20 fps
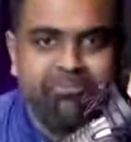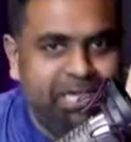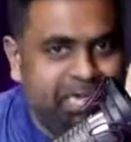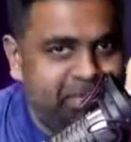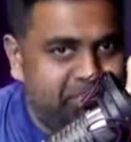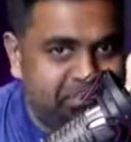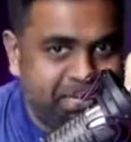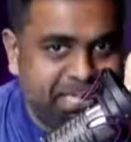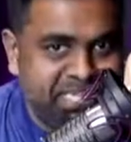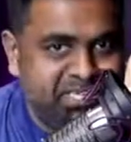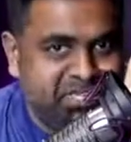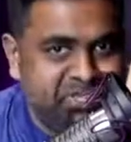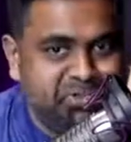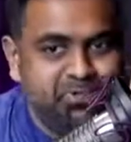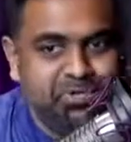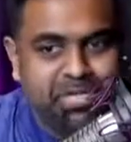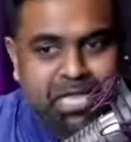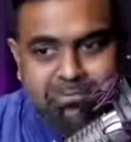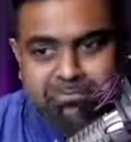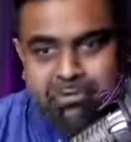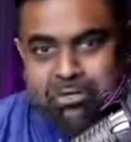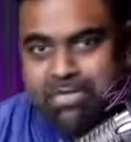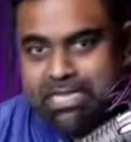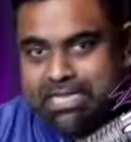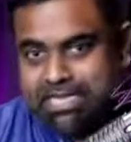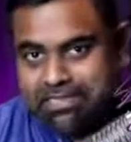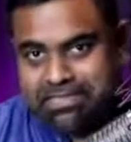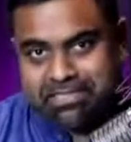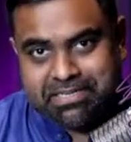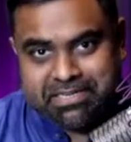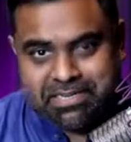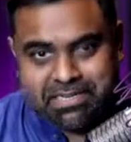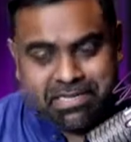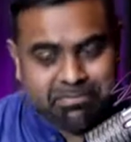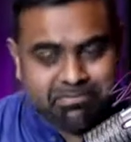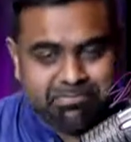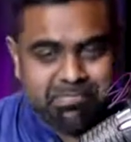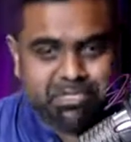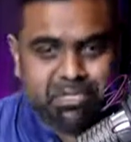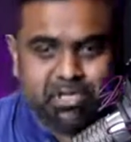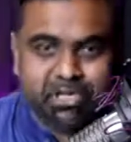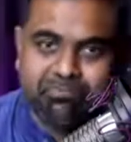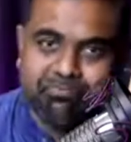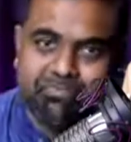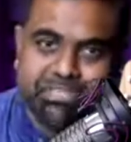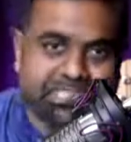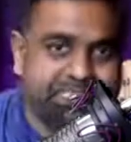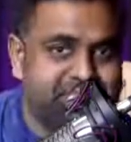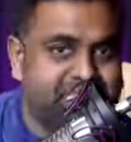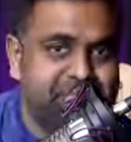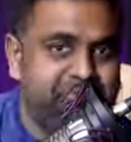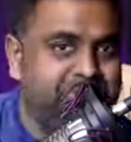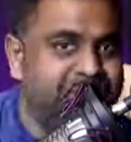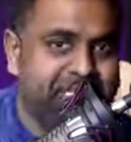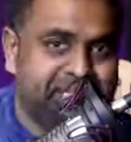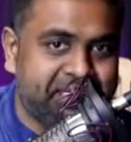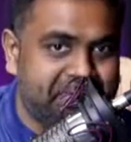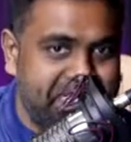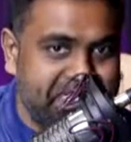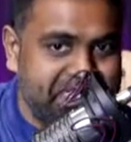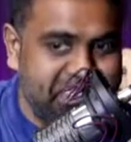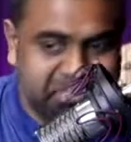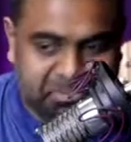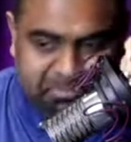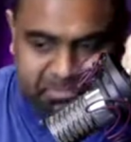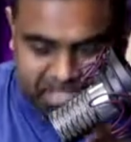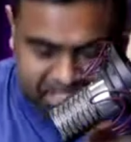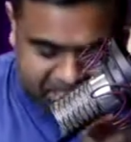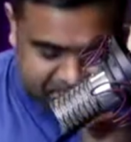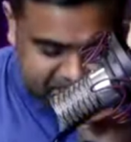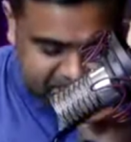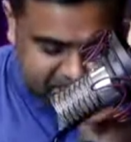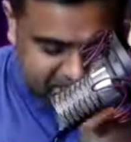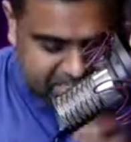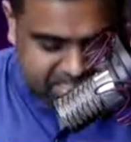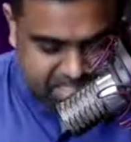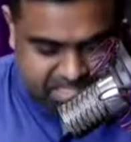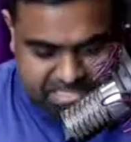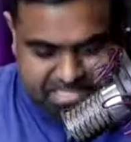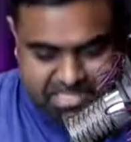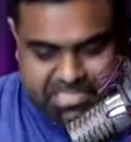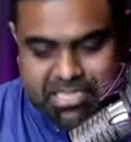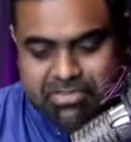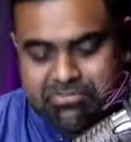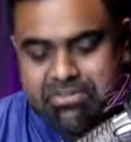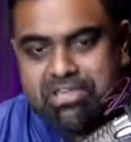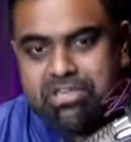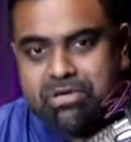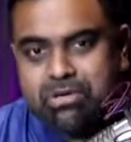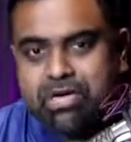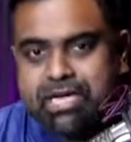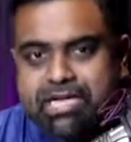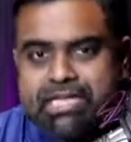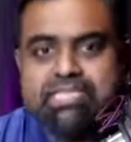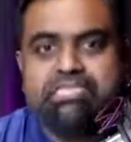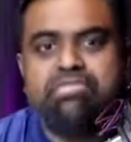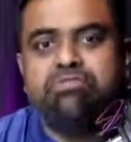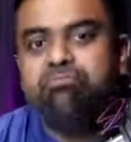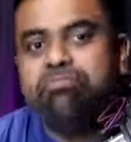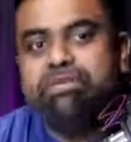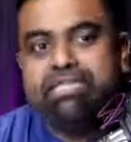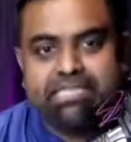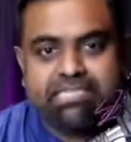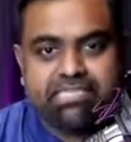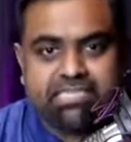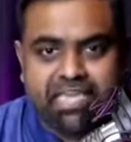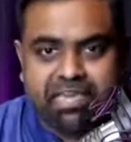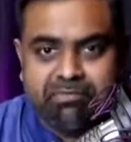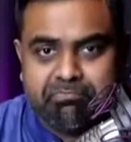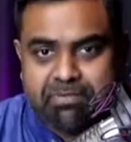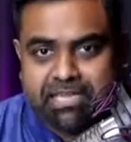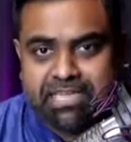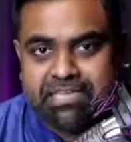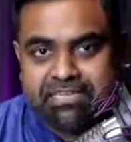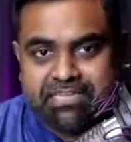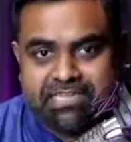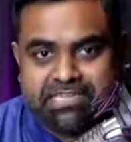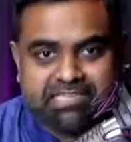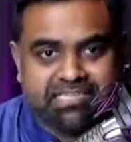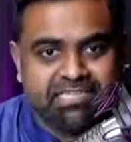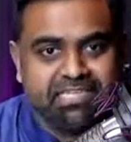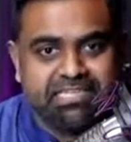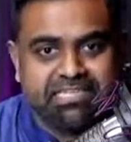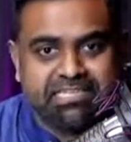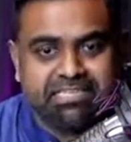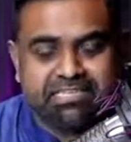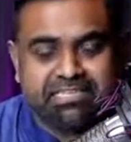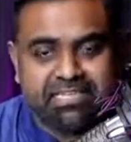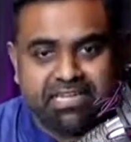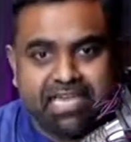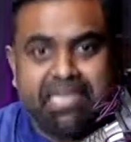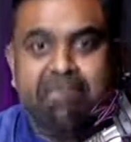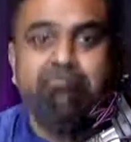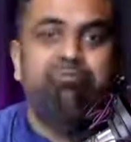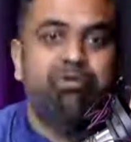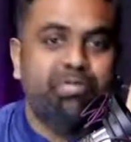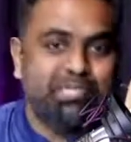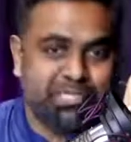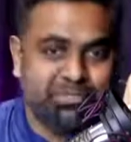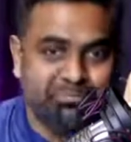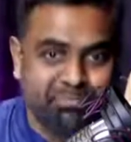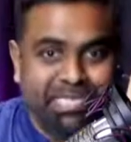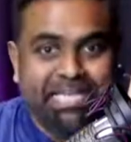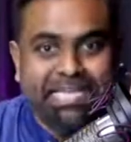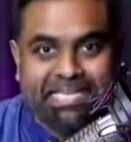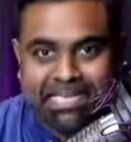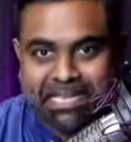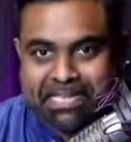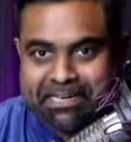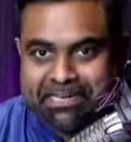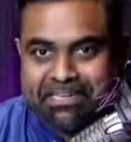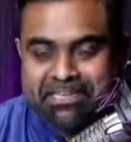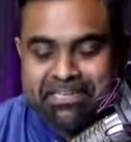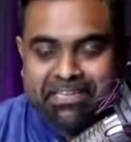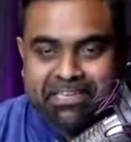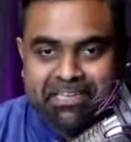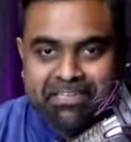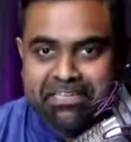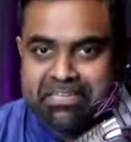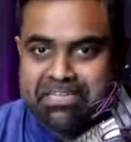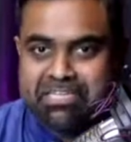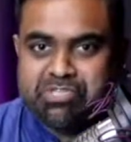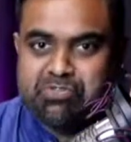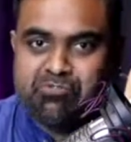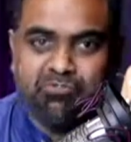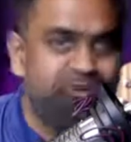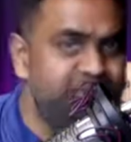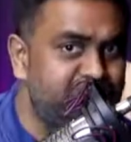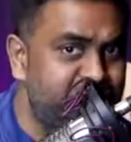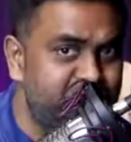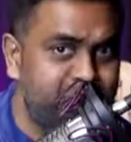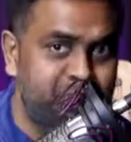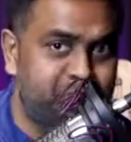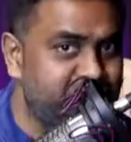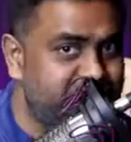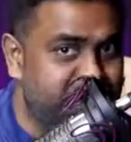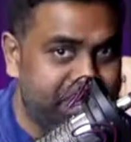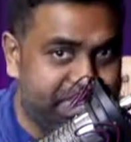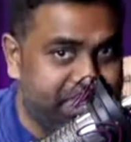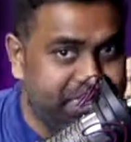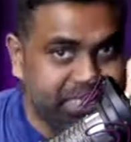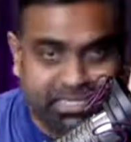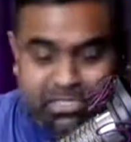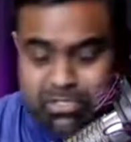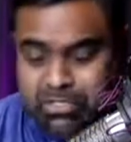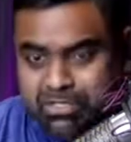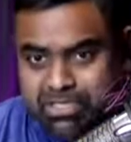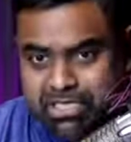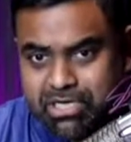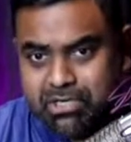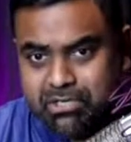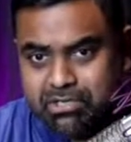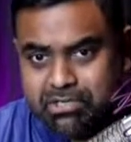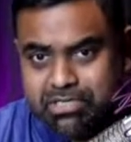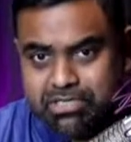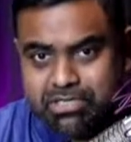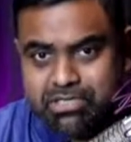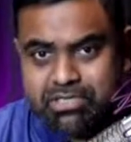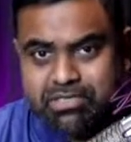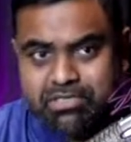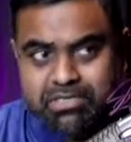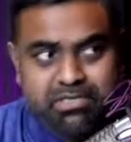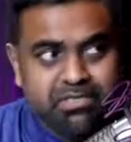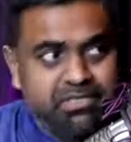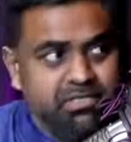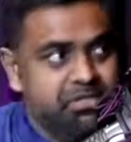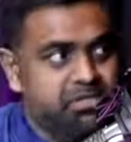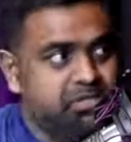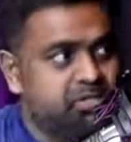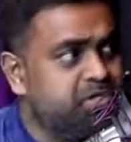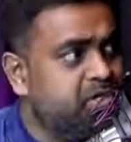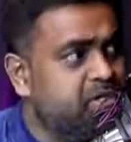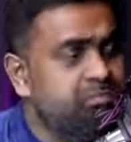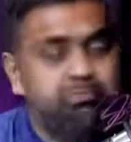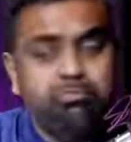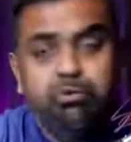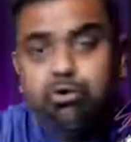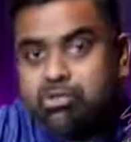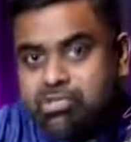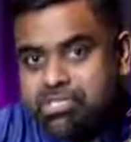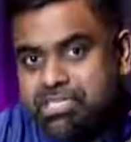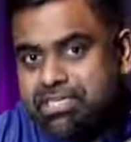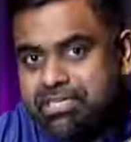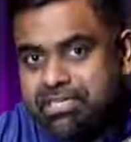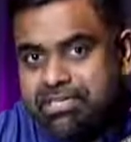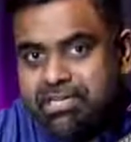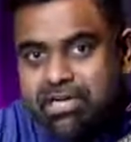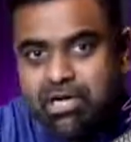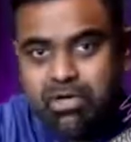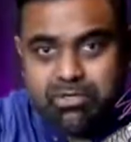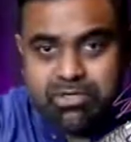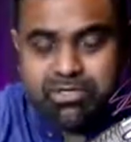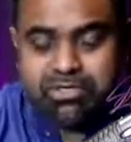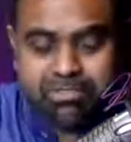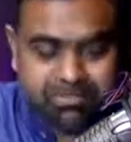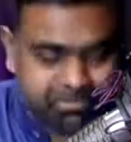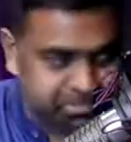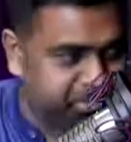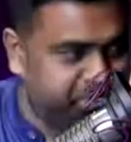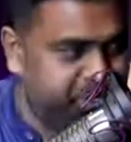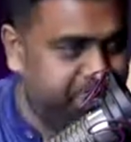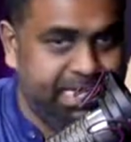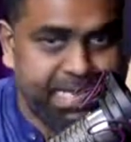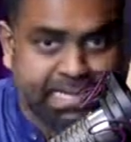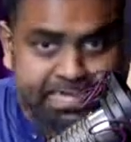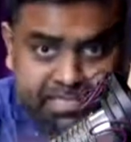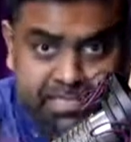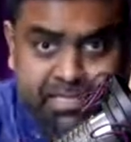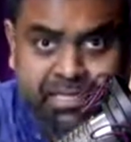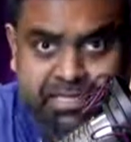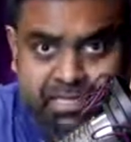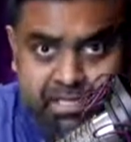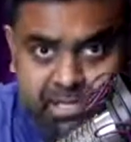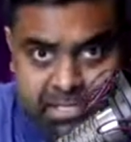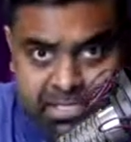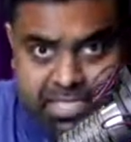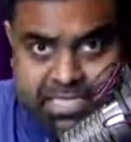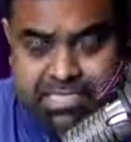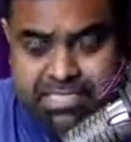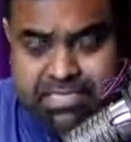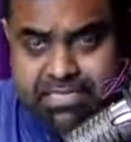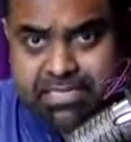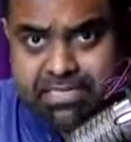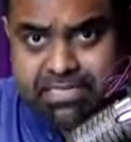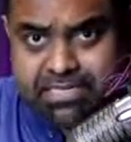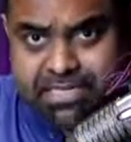my best to emulate the drums. Obviously, we can't, but this is giving you as much epicness as I possibly can. And then it's for you to take it to town or, you know, compose it around, you know, an entire orchestral